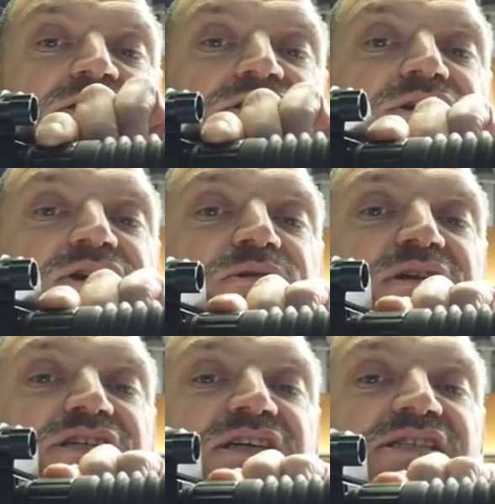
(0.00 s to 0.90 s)
So you
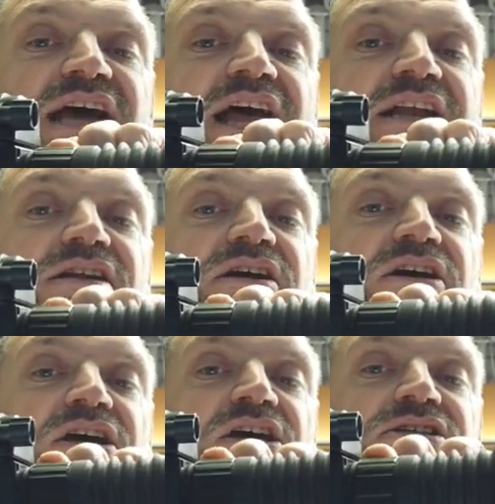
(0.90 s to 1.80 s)
adjust that
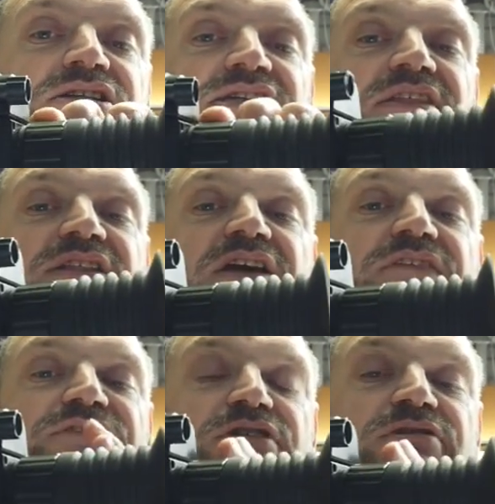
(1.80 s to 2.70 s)
to set the
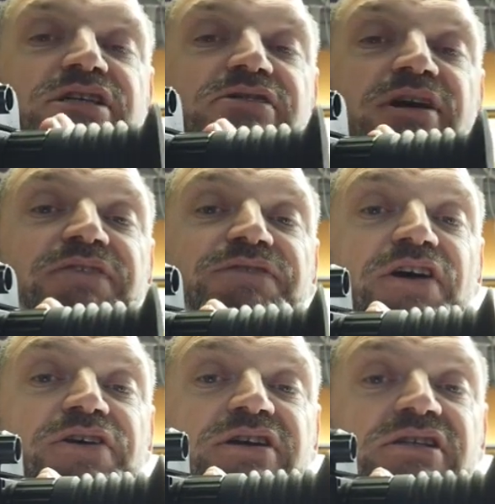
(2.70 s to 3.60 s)
viewing screen
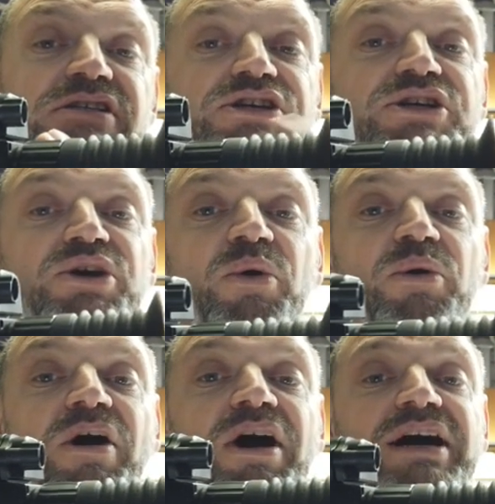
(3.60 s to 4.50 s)
focus to
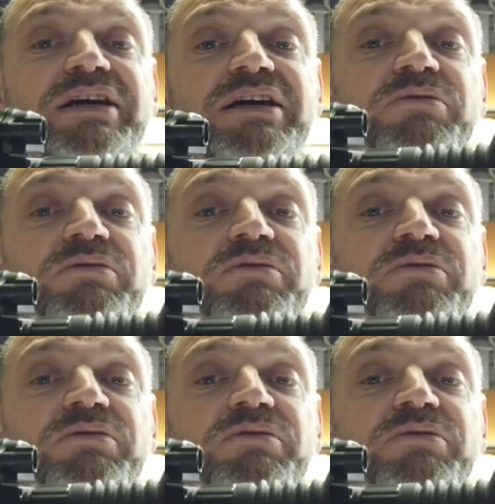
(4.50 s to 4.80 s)
your eye.